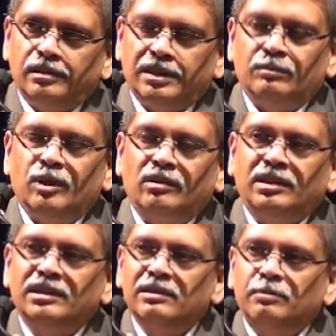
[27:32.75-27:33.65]
Some
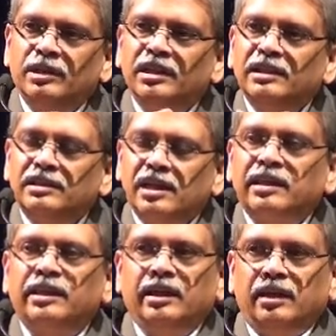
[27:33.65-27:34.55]
doctors have printed
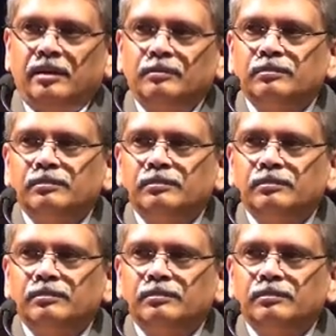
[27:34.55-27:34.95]
trachea